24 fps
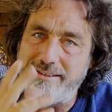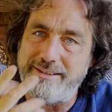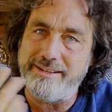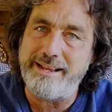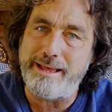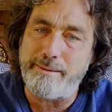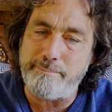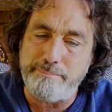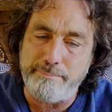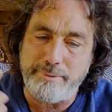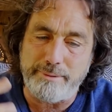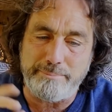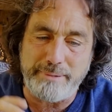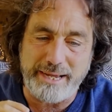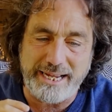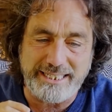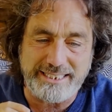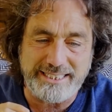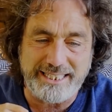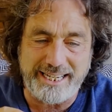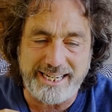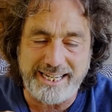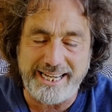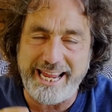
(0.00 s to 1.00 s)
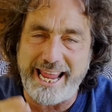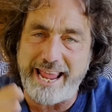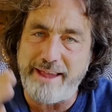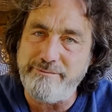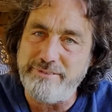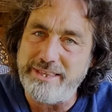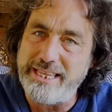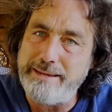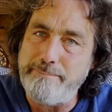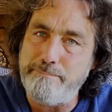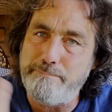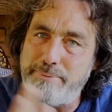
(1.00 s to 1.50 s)
number basically.
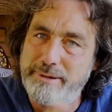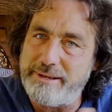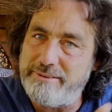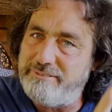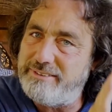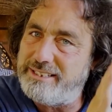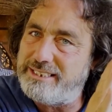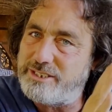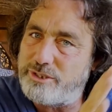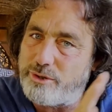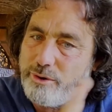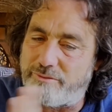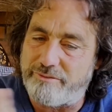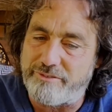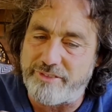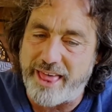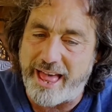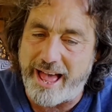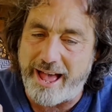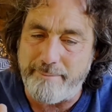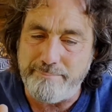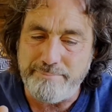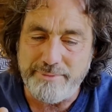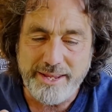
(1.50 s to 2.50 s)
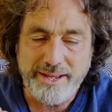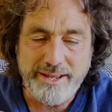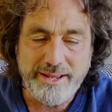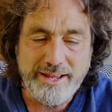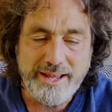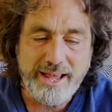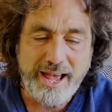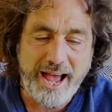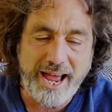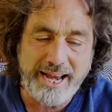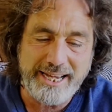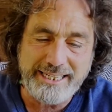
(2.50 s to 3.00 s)
Everything pivots off that.
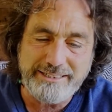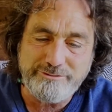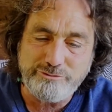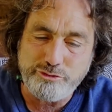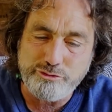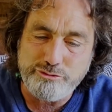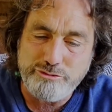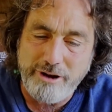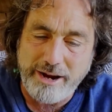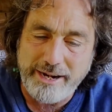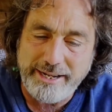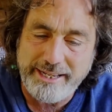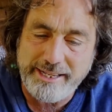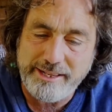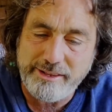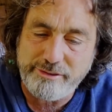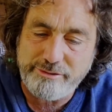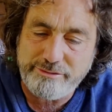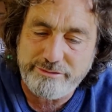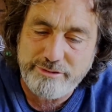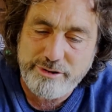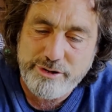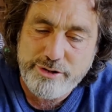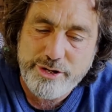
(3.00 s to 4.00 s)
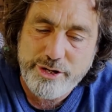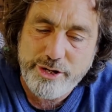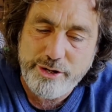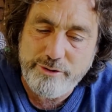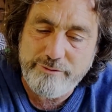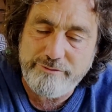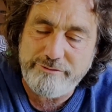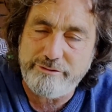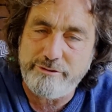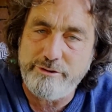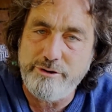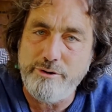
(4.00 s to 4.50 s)
And it's running through
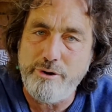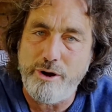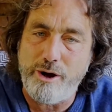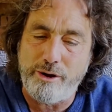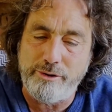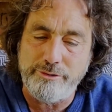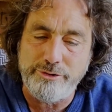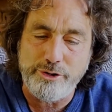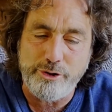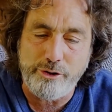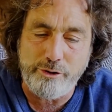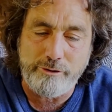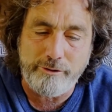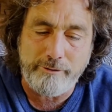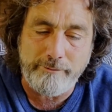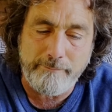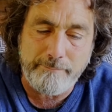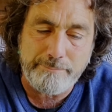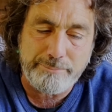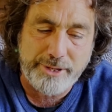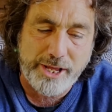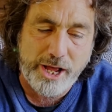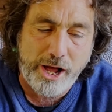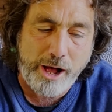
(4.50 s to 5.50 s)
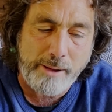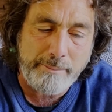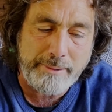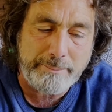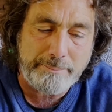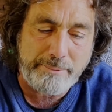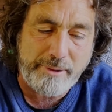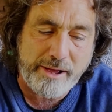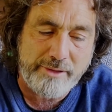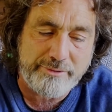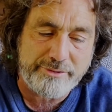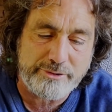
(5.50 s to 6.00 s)
you through on your karmic
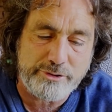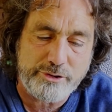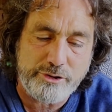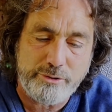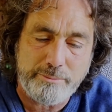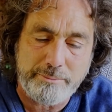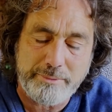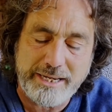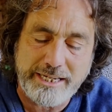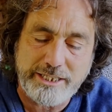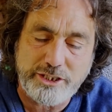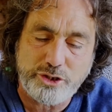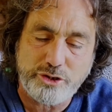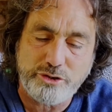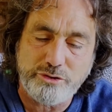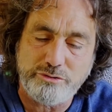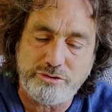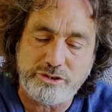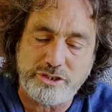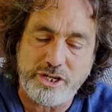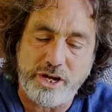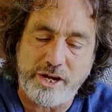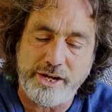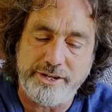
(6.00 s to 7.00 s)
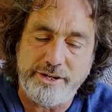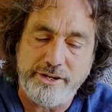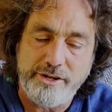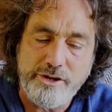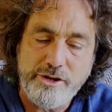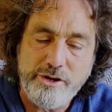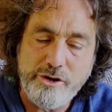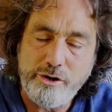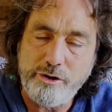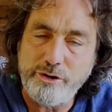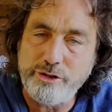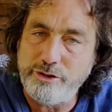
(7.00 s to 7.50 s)
path, on your emotional side,
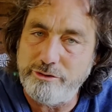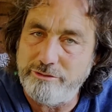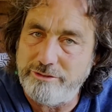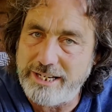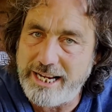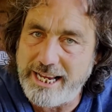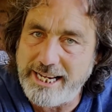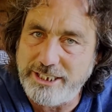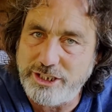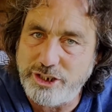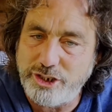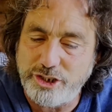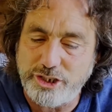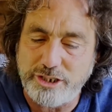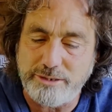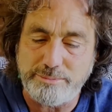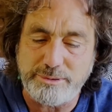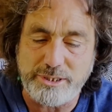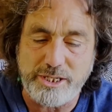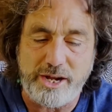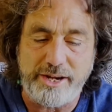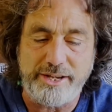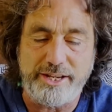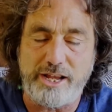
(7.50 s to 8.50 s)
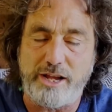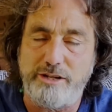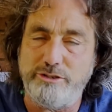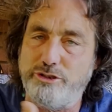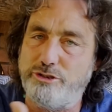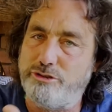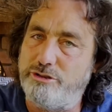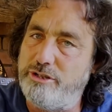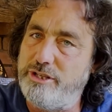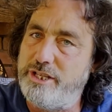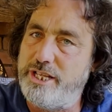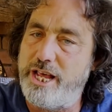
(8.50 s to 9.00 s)
on your relationship side,
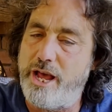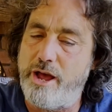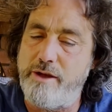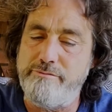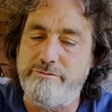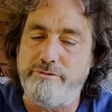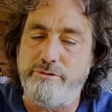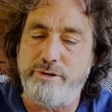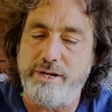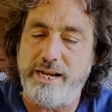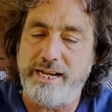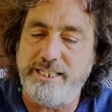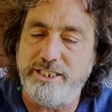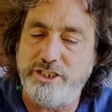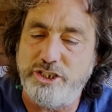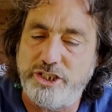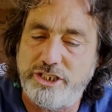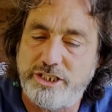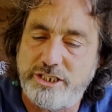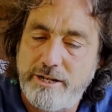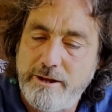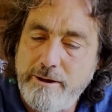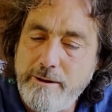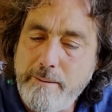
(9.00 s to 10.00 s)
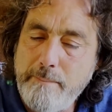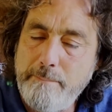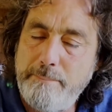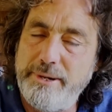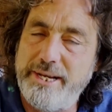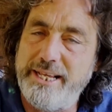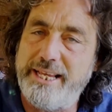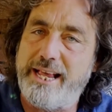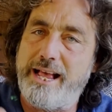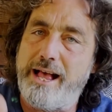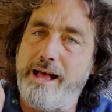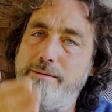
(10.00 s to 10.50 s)
goes through the overall energies,
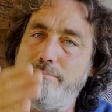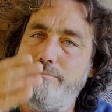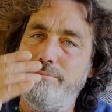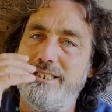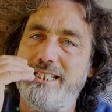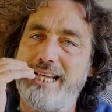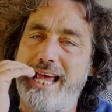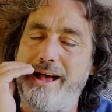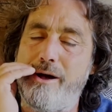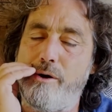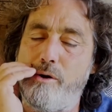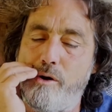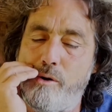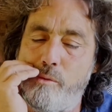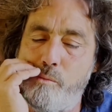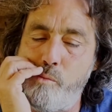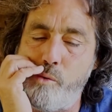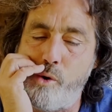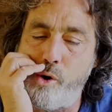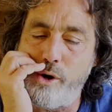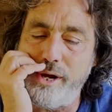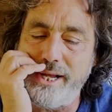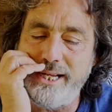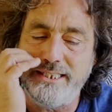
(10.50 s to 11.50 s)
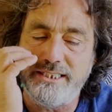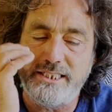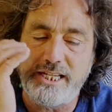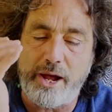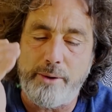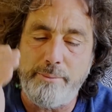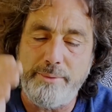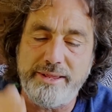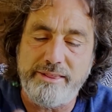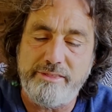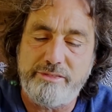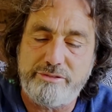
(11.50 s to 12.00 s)
but it comes out on what is
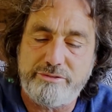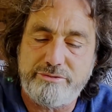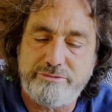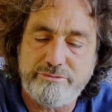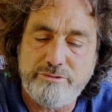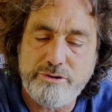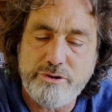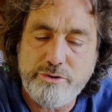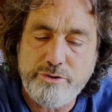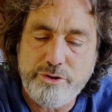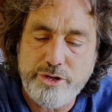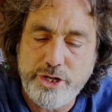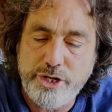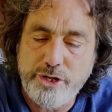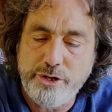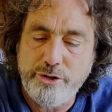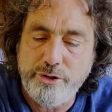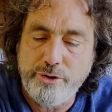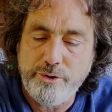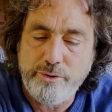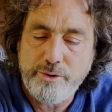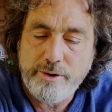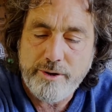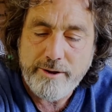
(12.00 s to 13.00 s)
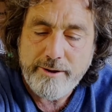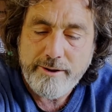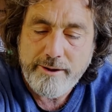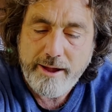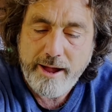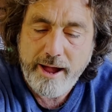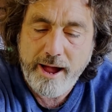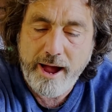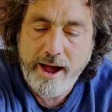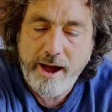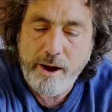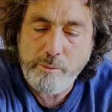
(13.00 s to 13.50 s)
going through you,
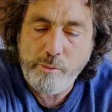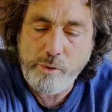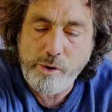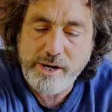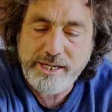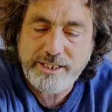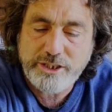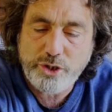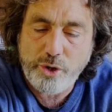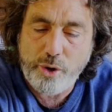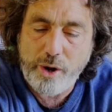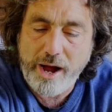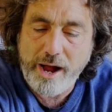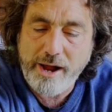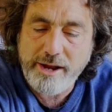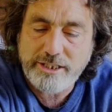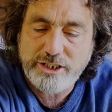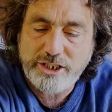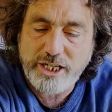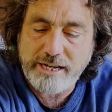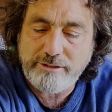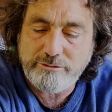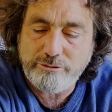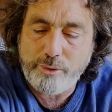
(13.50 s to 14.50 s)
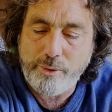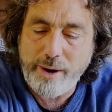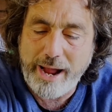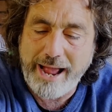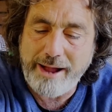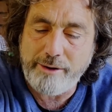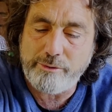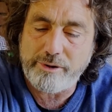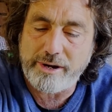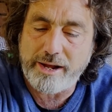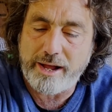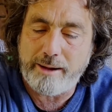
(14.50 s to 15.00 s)
uh, what is your uh, general
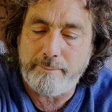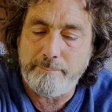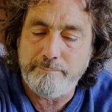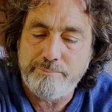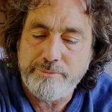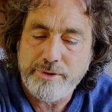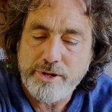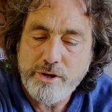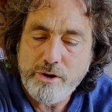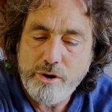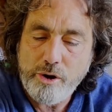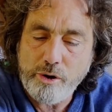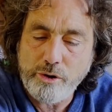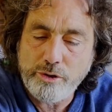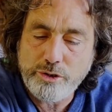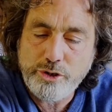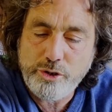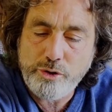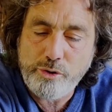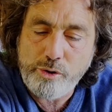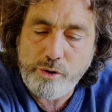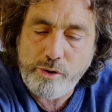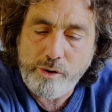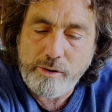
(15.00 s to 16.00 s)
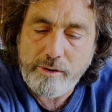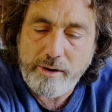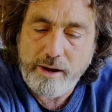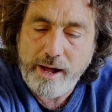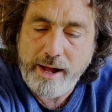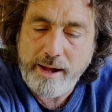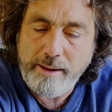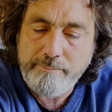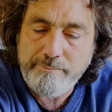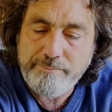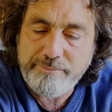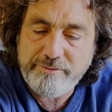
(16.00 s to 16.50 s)
outcome on your
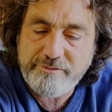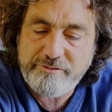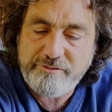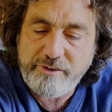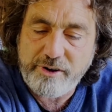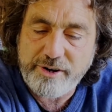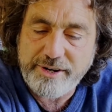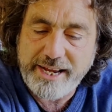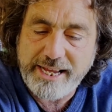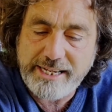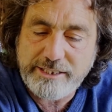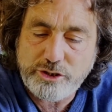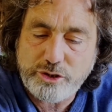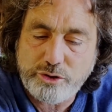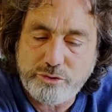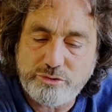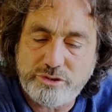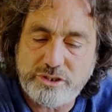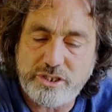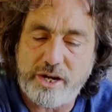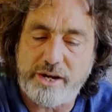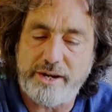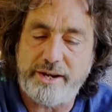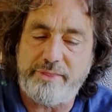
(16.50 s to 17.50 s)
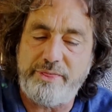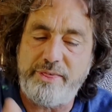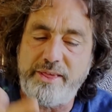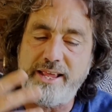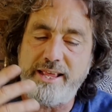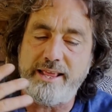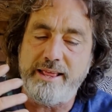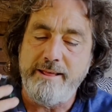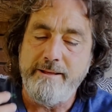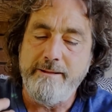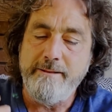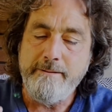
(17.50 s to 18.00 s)
um, financial side. I
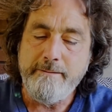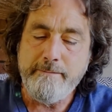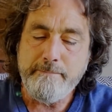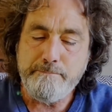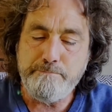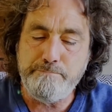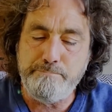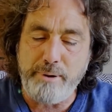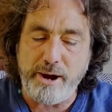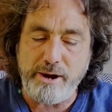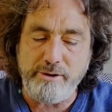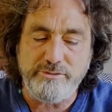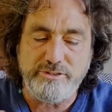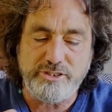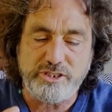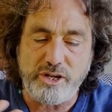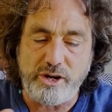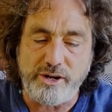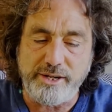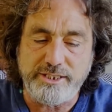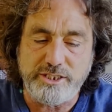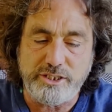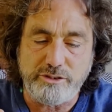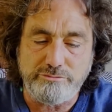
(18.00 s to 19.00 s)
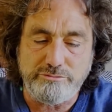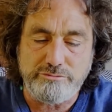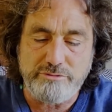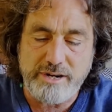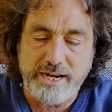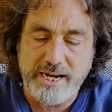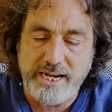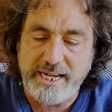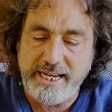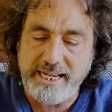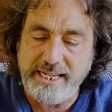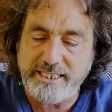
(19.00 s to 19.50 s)
think both sides are
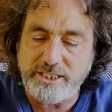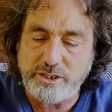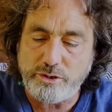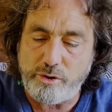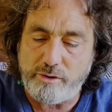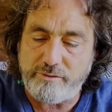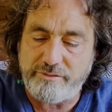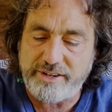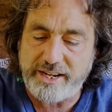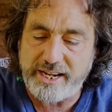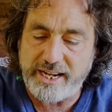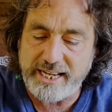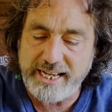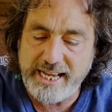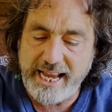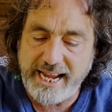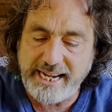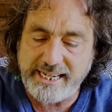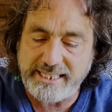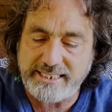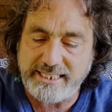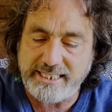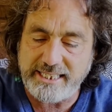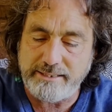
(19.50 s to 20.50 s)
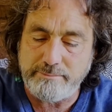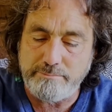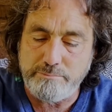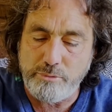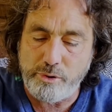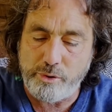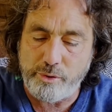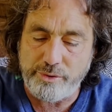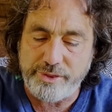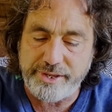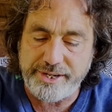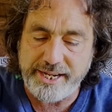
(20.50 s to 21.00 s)
really sort of connected
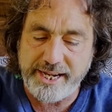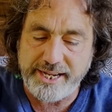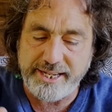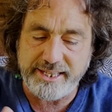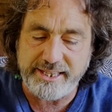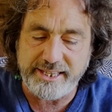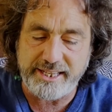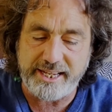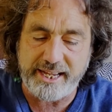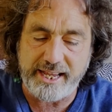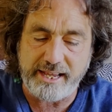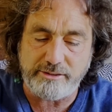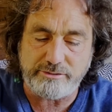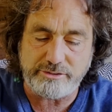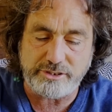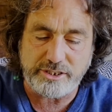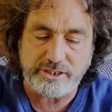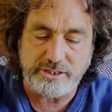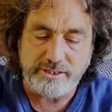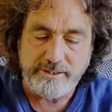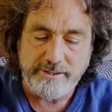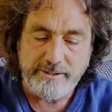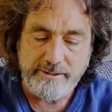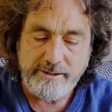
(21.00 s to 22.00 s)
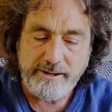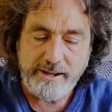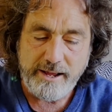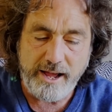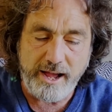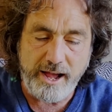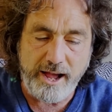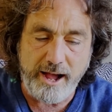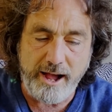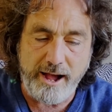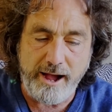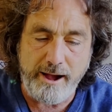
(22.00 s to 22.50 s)
more than anything else.
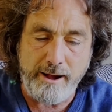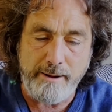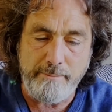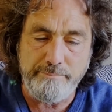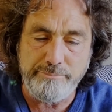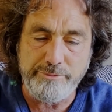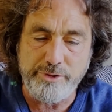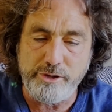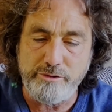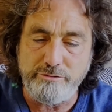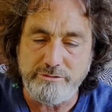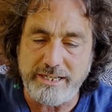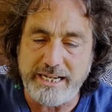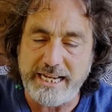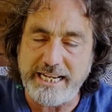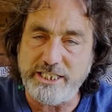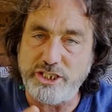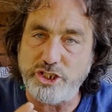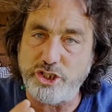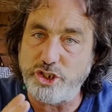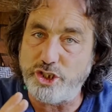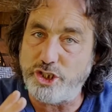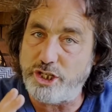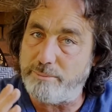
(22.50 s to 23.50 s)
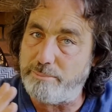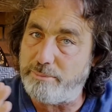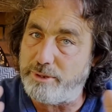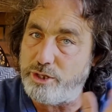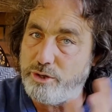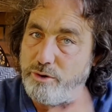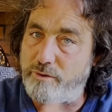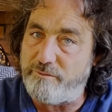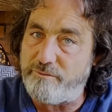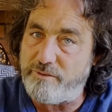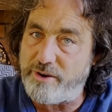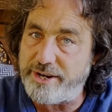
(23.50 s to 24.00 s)
Um, your relationship and
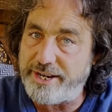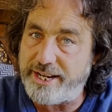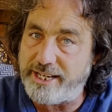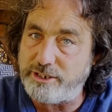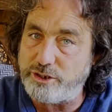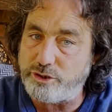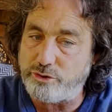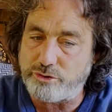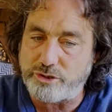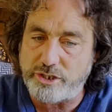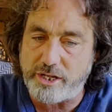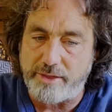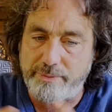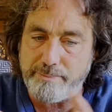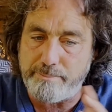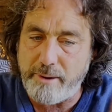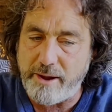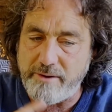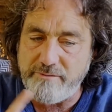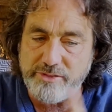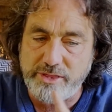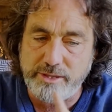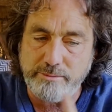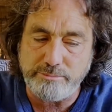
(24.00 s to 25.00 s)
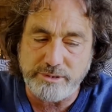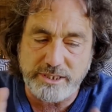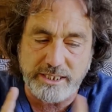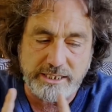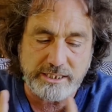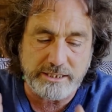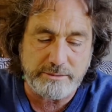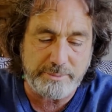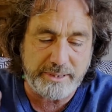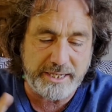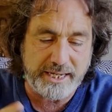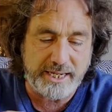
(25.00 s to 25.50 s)
your financial side, both of them
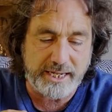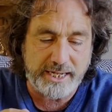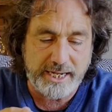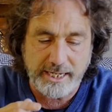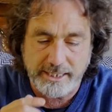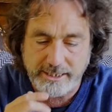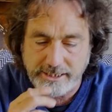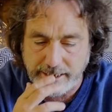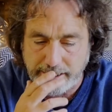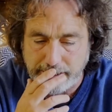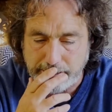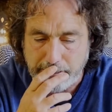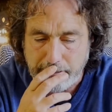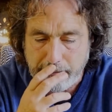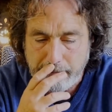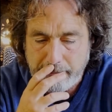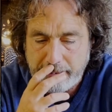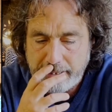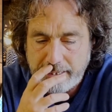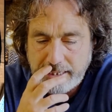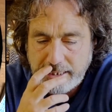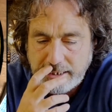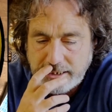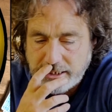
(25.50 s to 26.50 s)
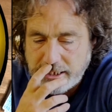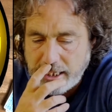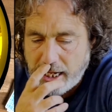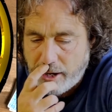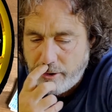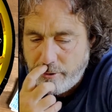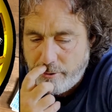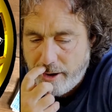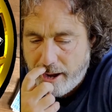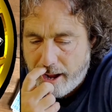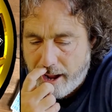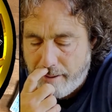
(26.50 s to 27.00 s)
seem to be connected.
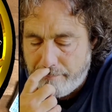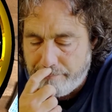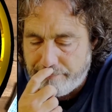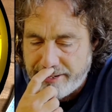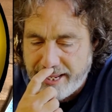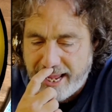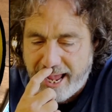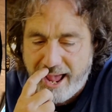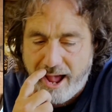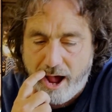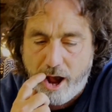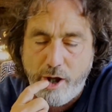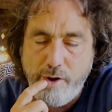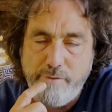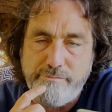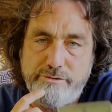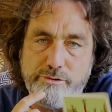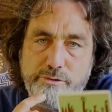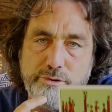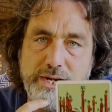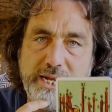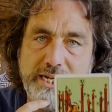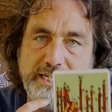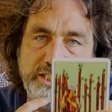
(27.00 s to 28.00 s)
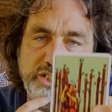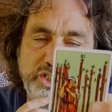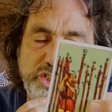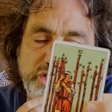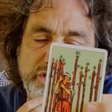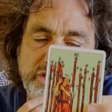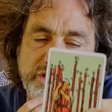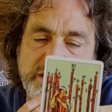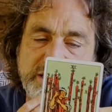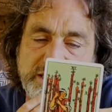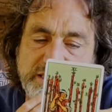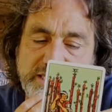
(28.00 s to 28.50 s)
So um, yeah, overall
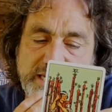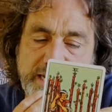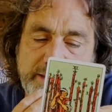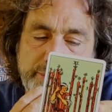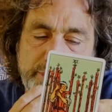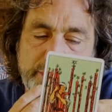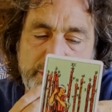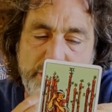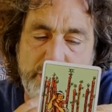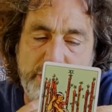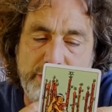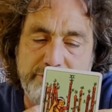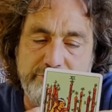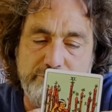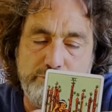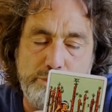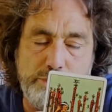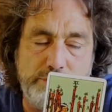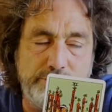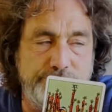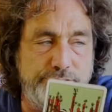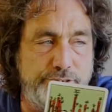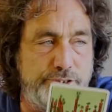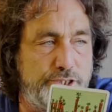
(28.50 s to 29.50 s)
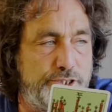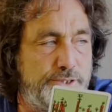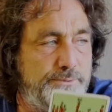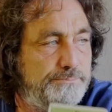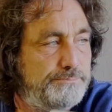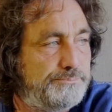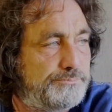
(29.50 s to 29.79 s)
energies, as I said, the nine of wands.